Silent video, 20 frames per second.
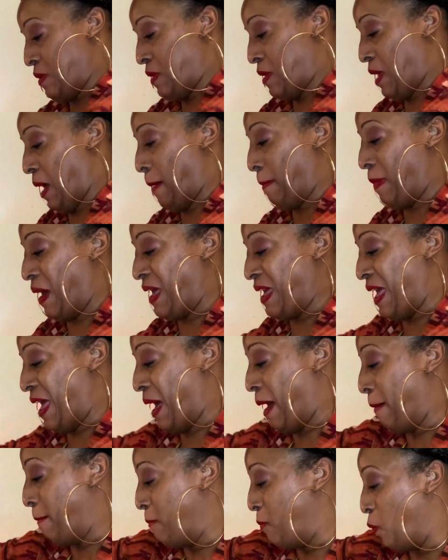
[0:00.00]
I might
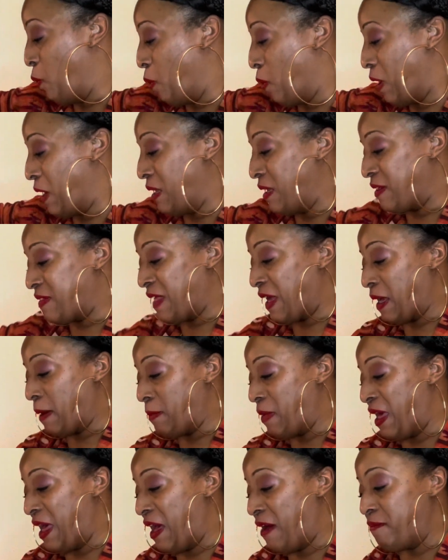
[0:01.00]
add more. It looks like I
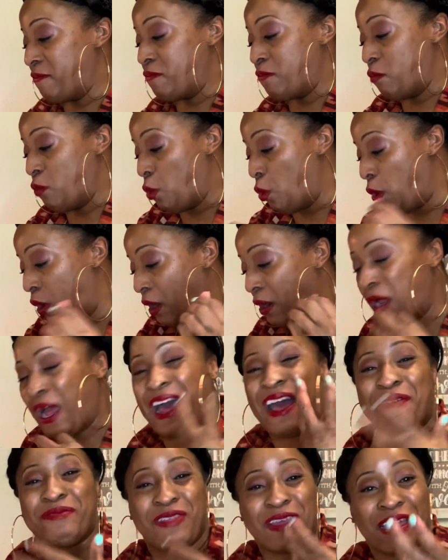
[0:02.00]
might have more. I
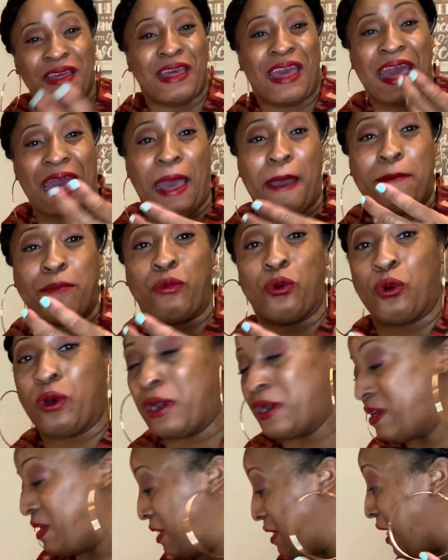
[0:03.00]
have to add more,
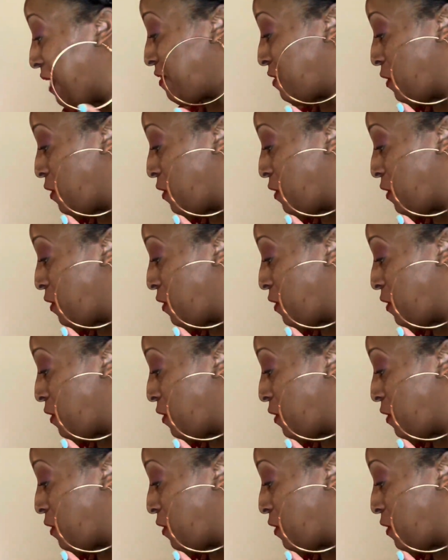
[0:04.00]
and that's